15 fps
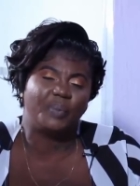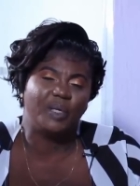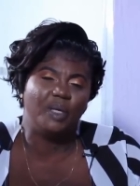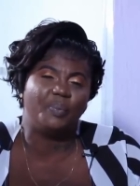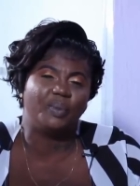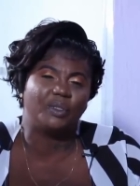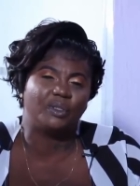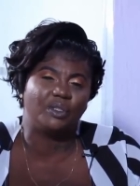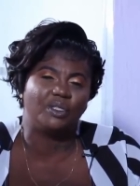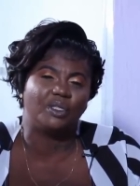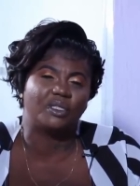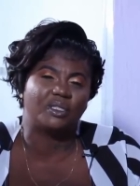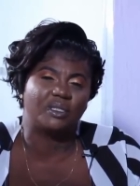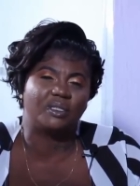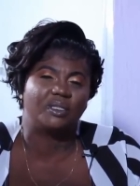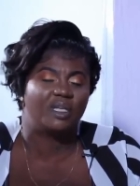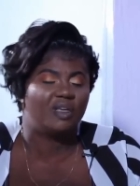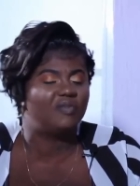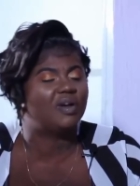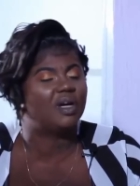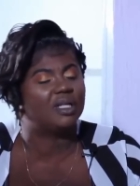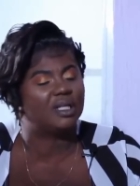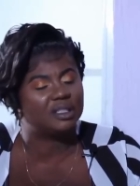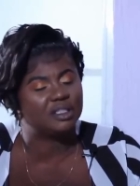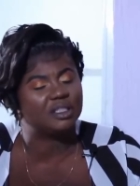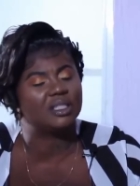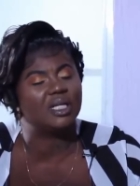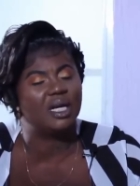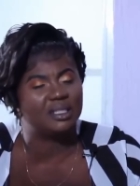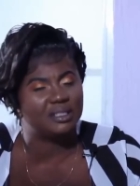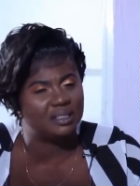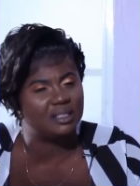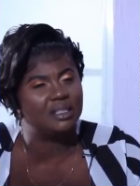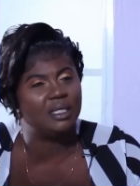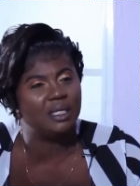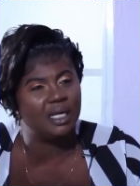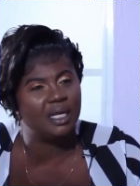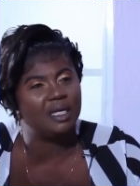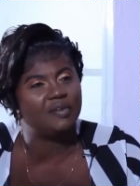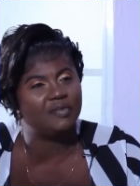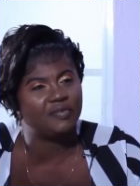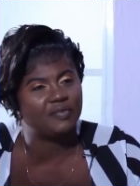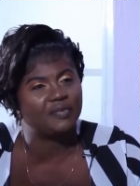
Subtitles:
people to just give God a chance in their life.